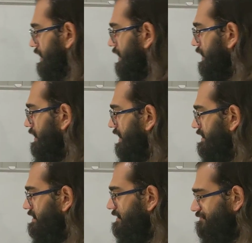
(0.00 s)

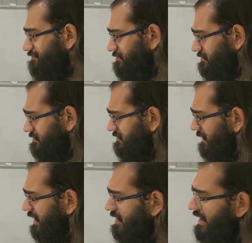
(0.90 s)
Next,
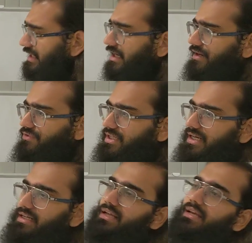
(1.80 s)
then after
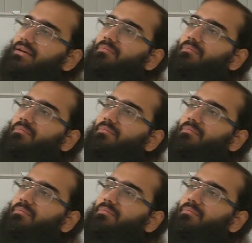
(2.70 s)
that,